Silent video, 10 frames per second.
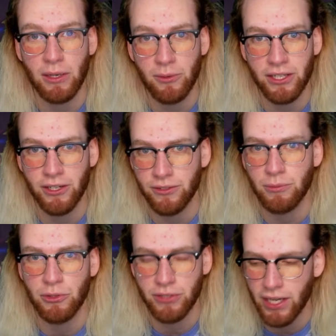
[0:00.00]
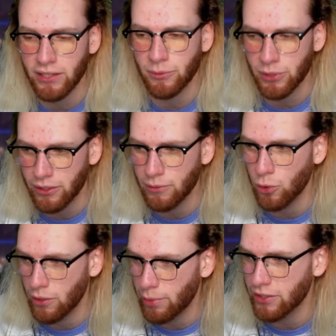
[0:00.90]
to me. I want to hear from you guys. I want to hear
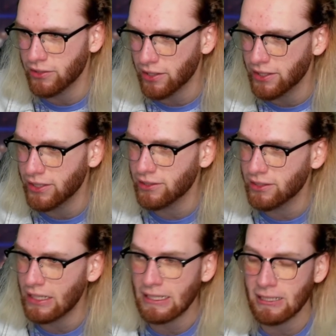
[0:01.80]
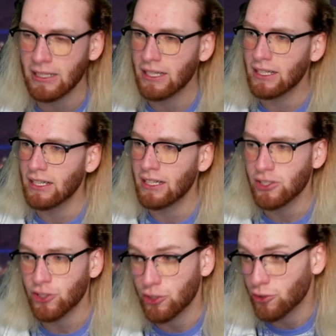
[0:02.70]
more opinions on this.
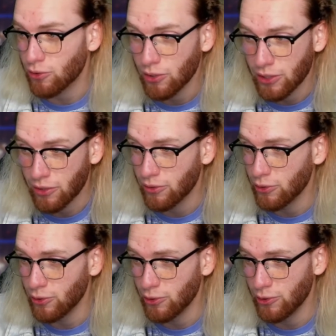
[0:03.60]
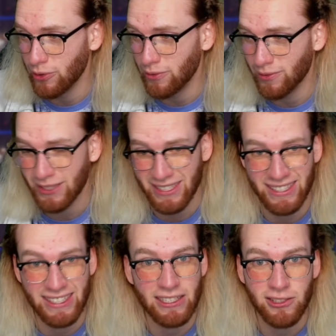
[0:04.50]
Just scrolling through
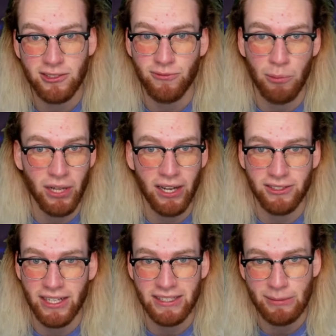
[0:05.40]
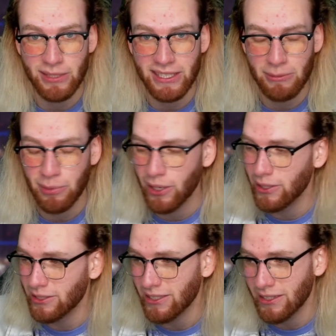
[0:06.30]
that replies on that DBD
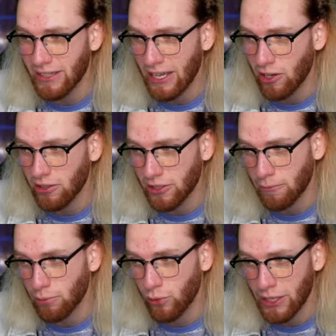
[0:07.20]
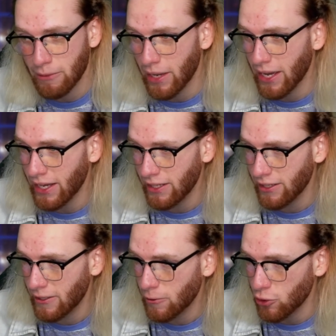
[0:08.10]
post and they are looking pretty
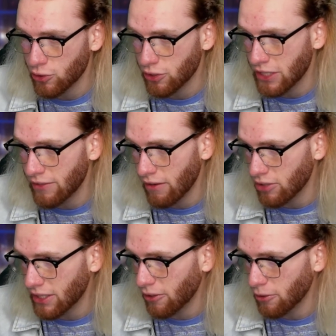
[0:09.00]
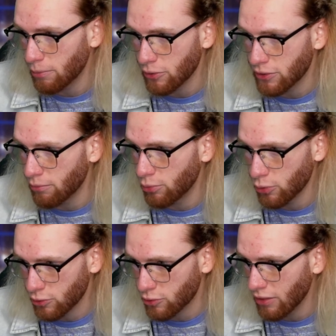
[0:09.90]
bad, you should give every killer built-in
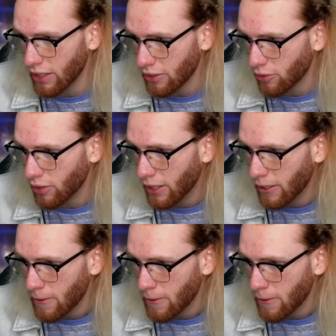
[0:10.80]
brutal strength.